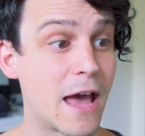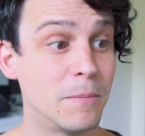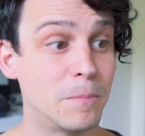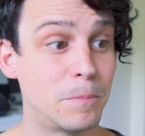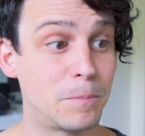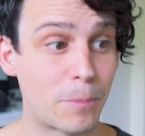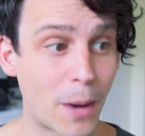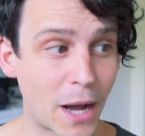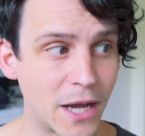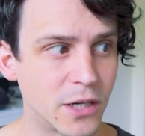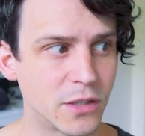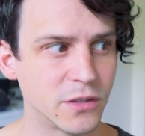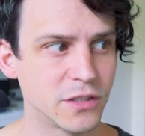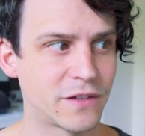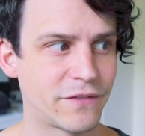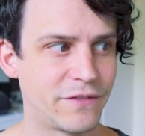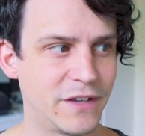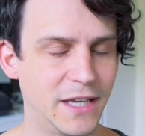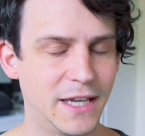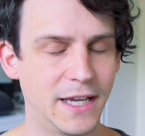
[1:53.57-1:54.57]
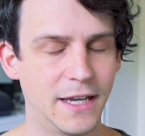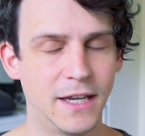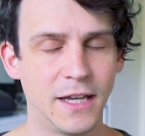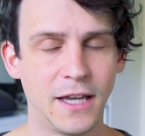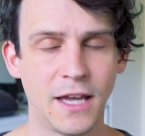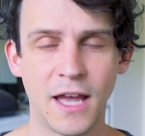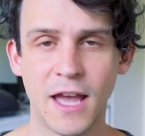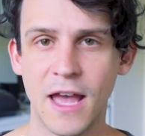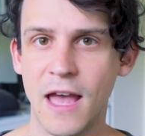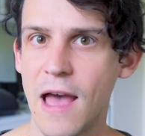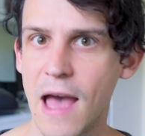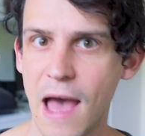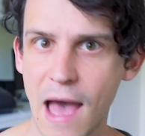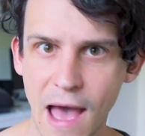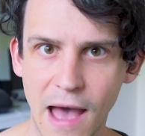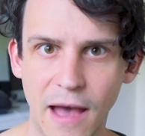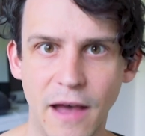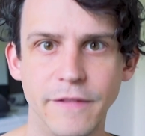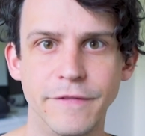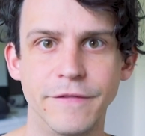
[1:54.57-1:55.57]
and biosphere
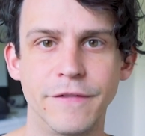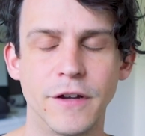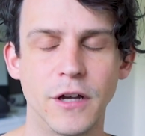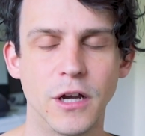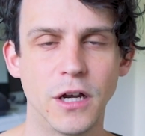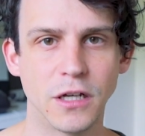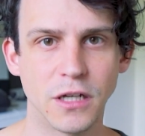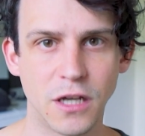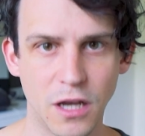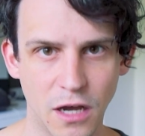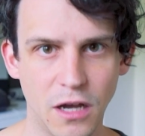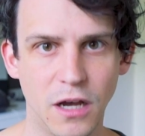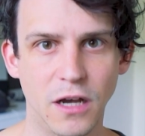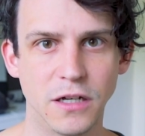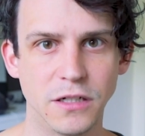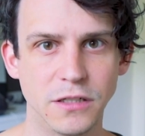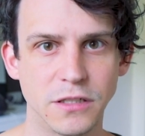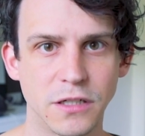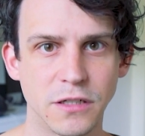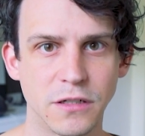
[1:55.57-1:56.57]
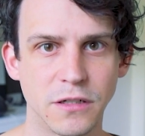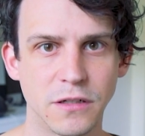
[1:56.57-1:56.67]
have occurred.